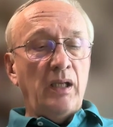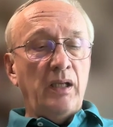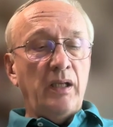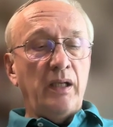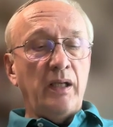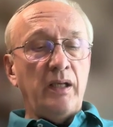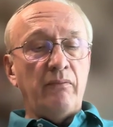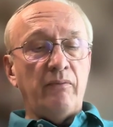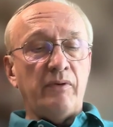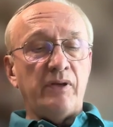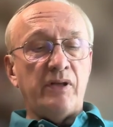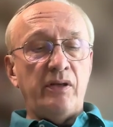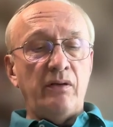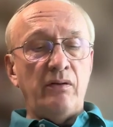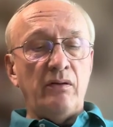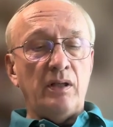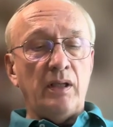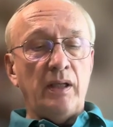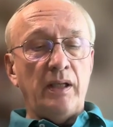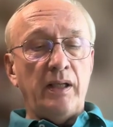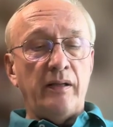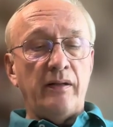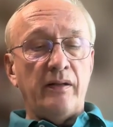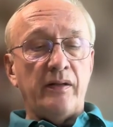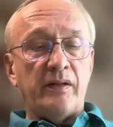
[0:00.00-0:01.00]
Yet it was soon
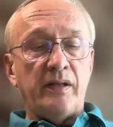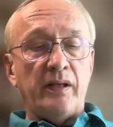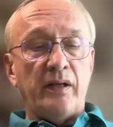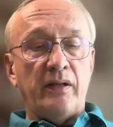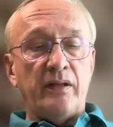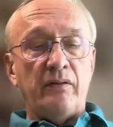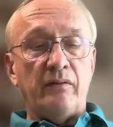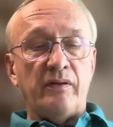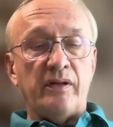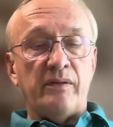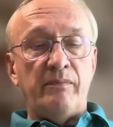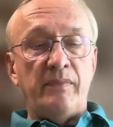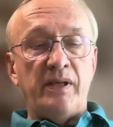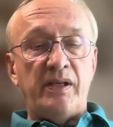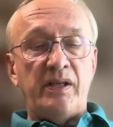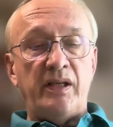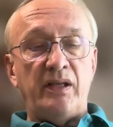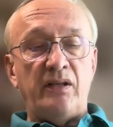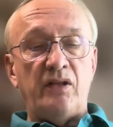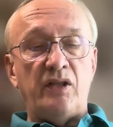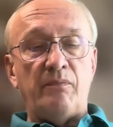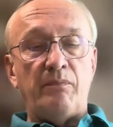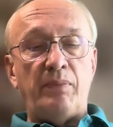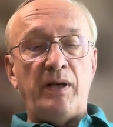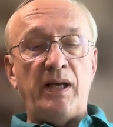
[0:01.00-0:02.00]
clear that Satow was
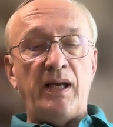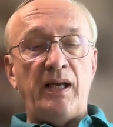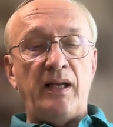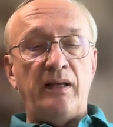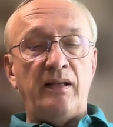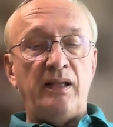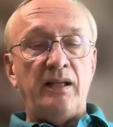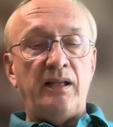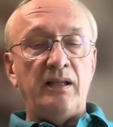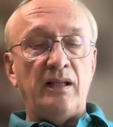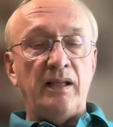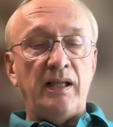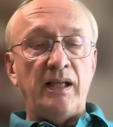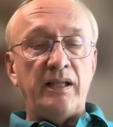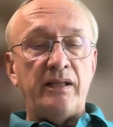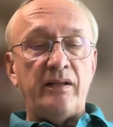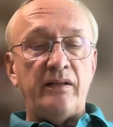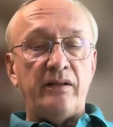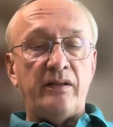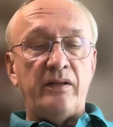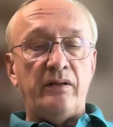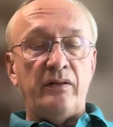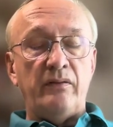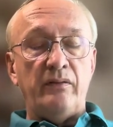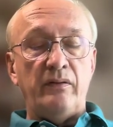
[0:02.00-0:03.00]
missing Japan. In a
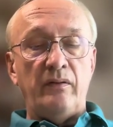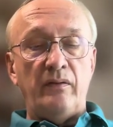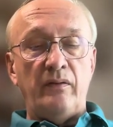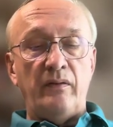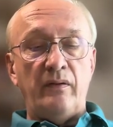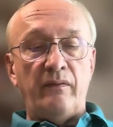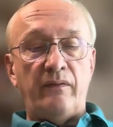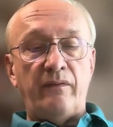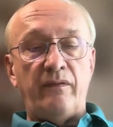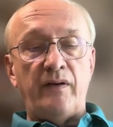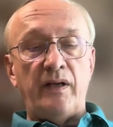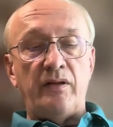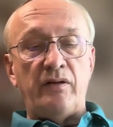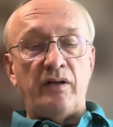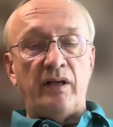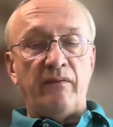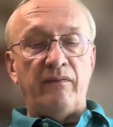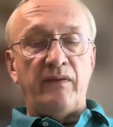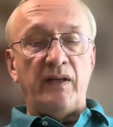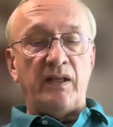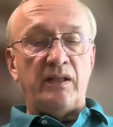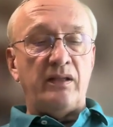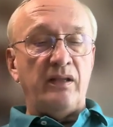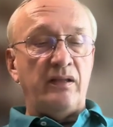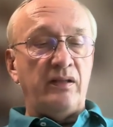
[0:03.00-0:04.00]
letter to Frederick
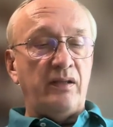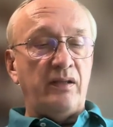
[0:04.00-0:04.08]
Victor